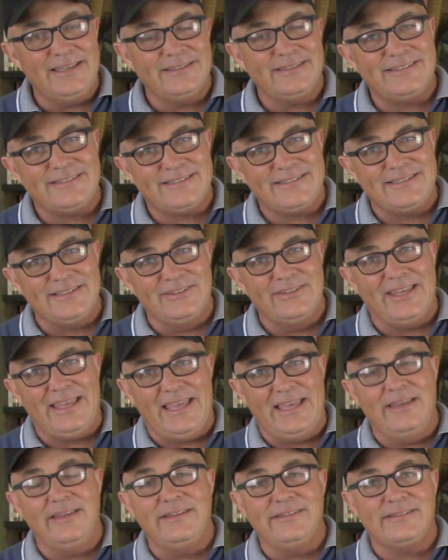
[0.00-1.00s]
still
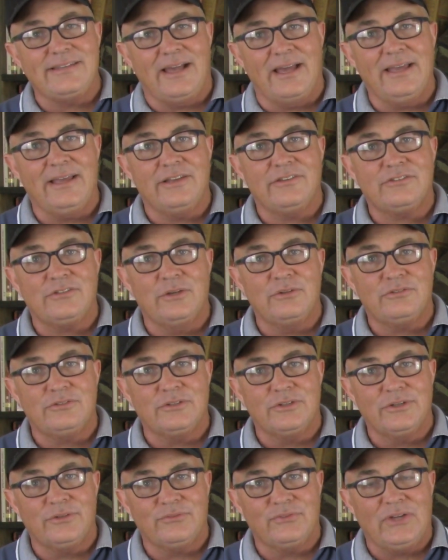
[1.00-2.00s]
is ISO
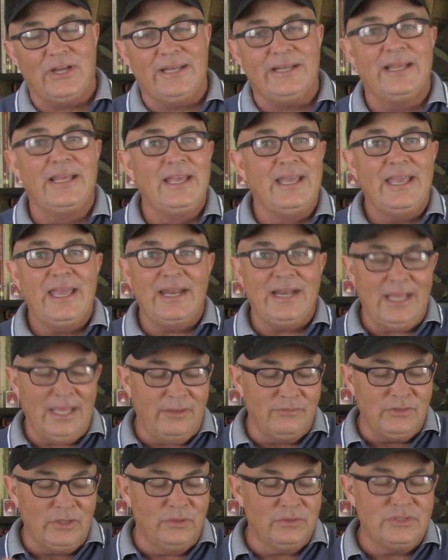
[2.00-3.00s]
certified. And I
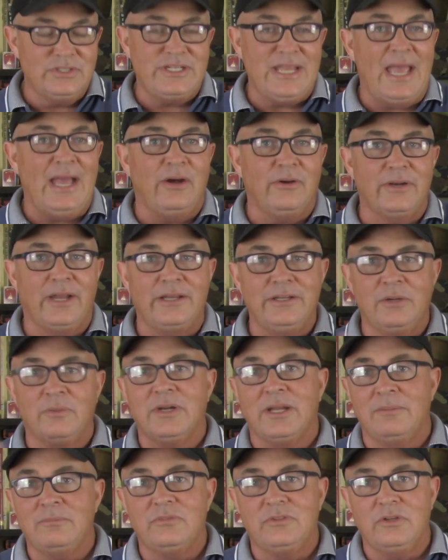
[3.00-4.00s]
have no doubt, I know what
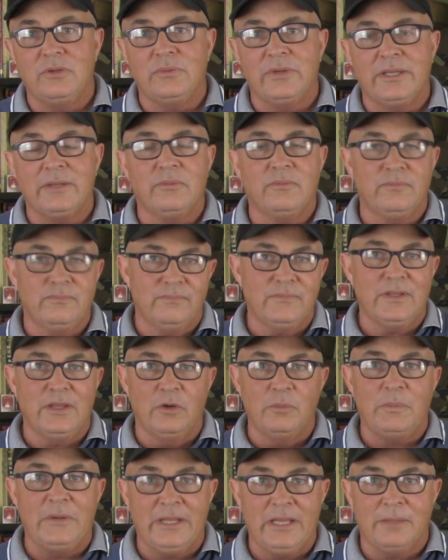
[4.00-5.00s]
I'm doing
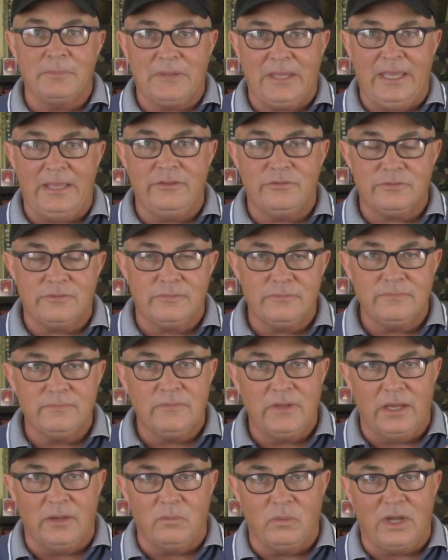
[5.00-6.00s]
opening up
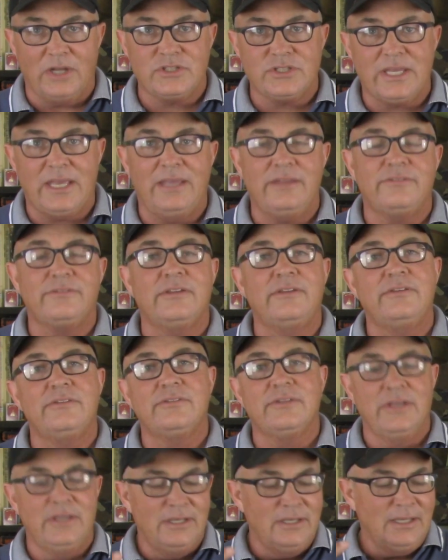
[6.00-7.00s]
watch
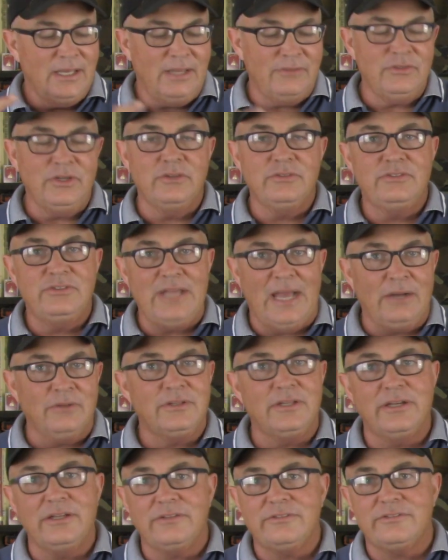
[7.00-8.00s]
cases. I have no doubt
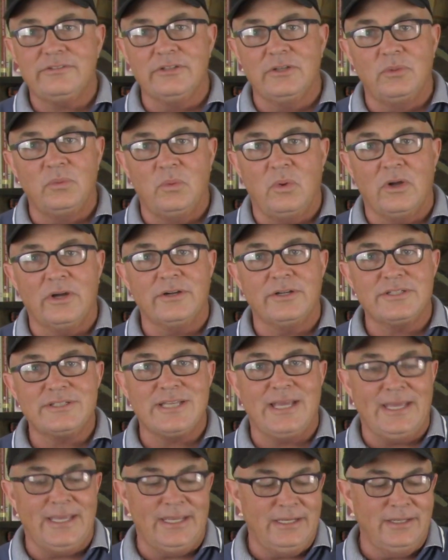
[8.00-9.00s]
that it's still
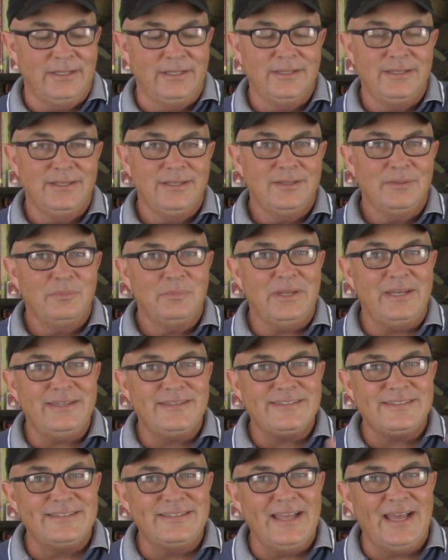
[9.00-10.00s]
watertight, but
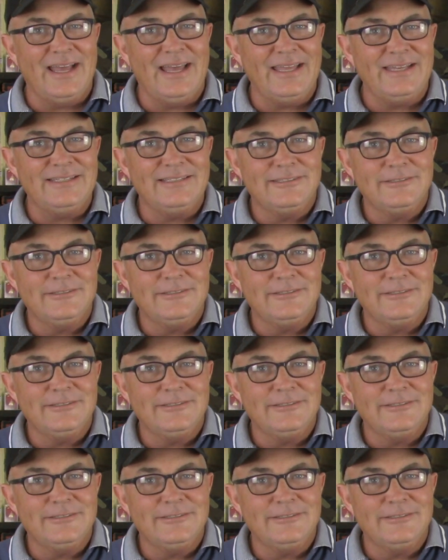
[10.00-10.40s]
it's not